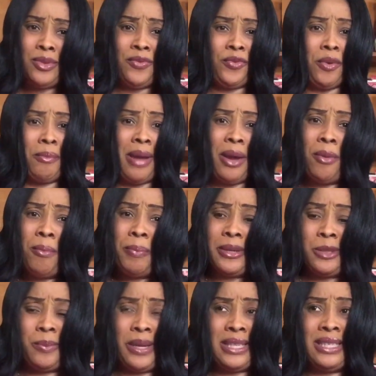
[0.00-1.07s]
from my own
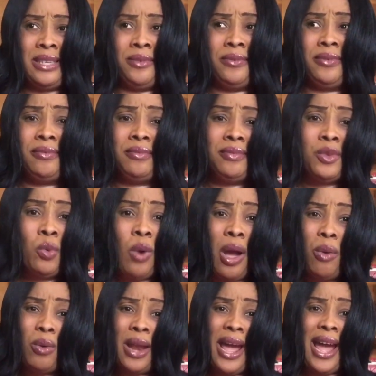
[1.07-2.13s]
perspective,
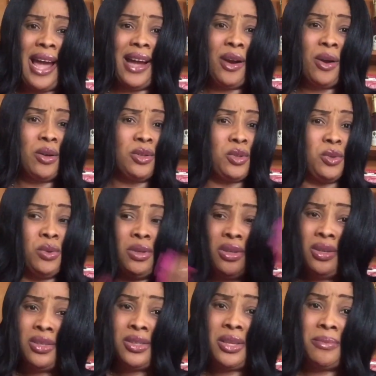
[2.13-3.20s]
why would I hang on to
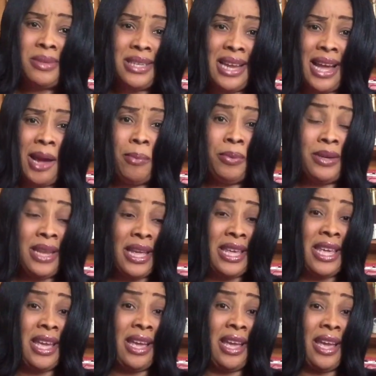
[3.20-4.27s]
something that happened a
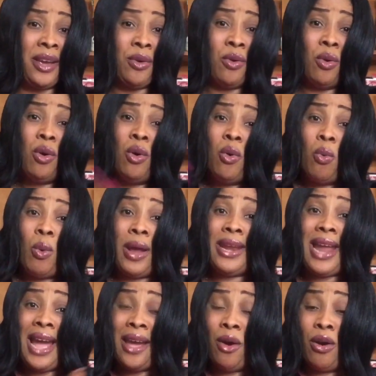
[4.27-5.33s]
year ago
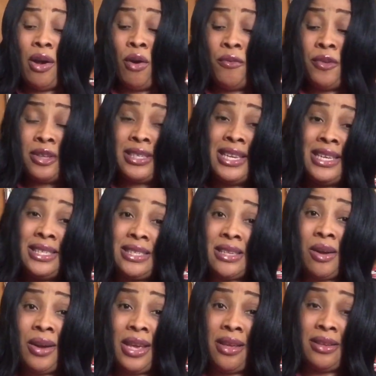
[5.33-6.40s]
when I obviously
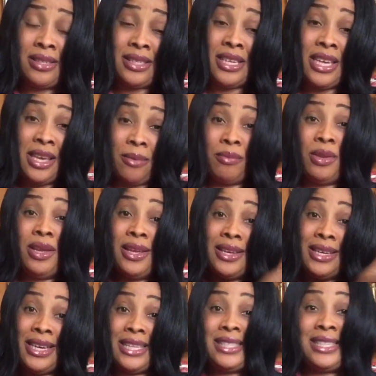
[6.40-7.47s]
see him
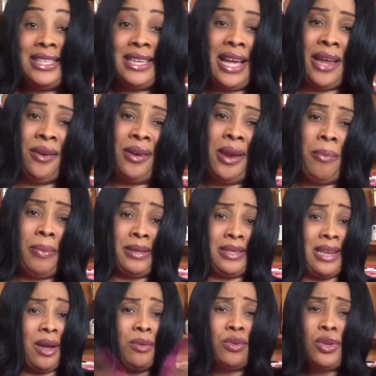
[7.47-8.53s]
dating another
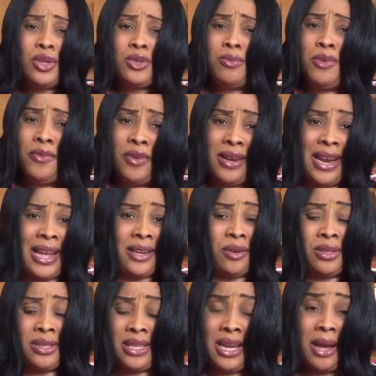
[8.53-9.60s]
person? I would just move on like
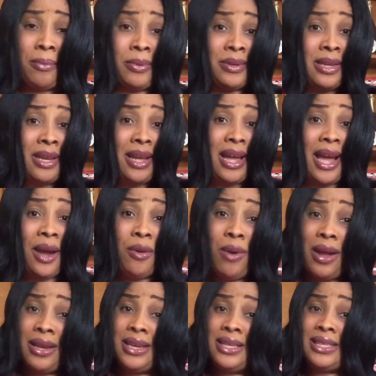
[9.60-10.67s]
nothing happened and go
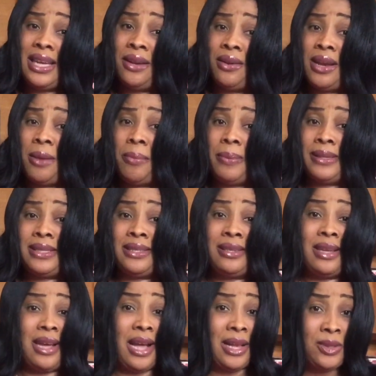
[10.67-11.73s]
and date another
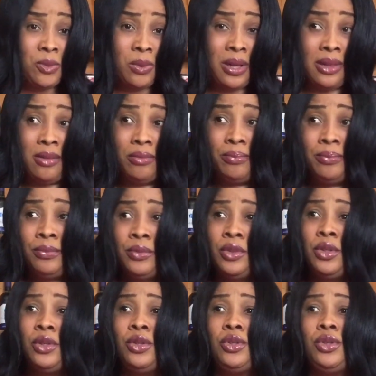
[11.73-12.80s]
person as well.
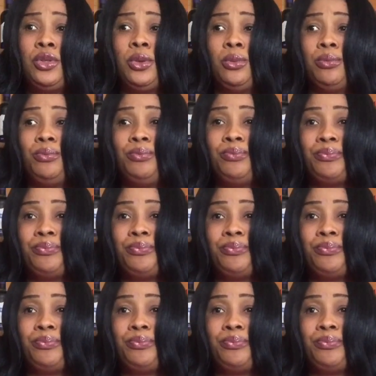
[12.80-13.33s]
So,